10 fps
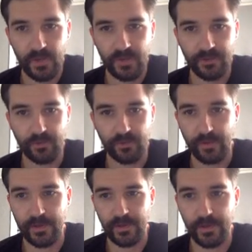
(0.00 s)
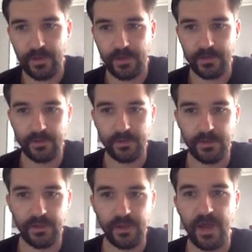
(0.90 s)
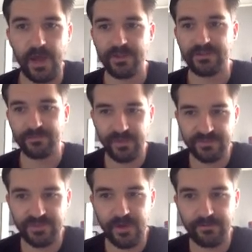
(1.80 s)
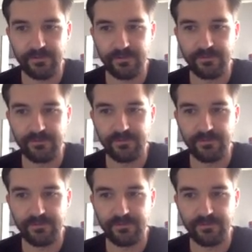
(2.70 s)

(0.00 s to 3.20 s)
to create an audience based off of